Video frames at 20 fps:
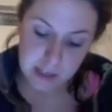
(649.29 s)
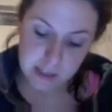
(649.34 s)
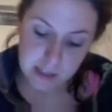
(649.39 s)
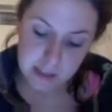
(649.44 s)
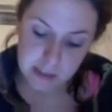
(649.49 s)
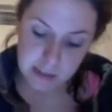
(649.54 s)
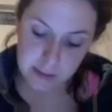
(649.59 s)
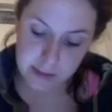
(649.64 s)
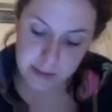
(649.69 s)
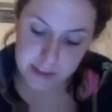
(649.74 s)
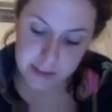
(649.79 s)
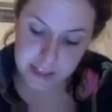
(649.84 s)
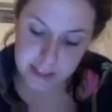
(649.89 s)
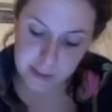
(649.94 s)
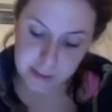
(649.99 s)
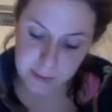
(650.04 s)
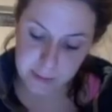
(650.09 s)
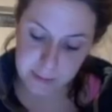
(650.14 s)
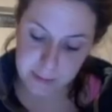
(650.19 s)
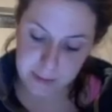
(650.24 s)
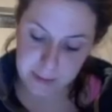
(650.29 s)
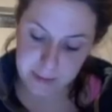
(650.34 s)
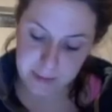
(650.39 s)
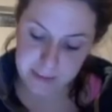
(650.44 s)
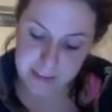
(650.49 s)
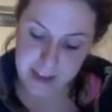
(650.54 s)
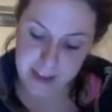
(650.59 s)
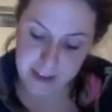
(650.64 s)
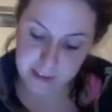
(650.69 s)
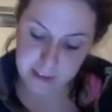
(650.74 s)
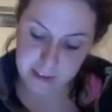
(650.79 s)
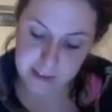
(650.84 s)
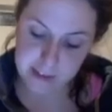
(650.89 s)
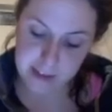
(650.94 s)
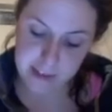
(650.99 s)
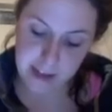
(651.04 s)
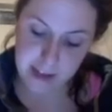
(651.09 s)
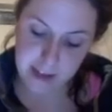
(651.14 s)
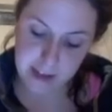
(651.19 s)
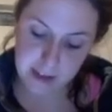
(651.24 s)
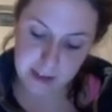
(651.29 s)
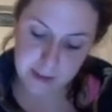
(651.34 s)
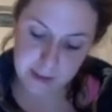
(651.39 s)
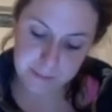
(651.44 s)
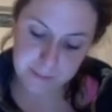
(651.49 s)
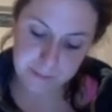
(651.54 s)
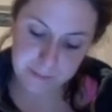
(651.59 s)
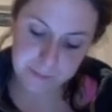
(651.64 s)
So this would be what that looks like.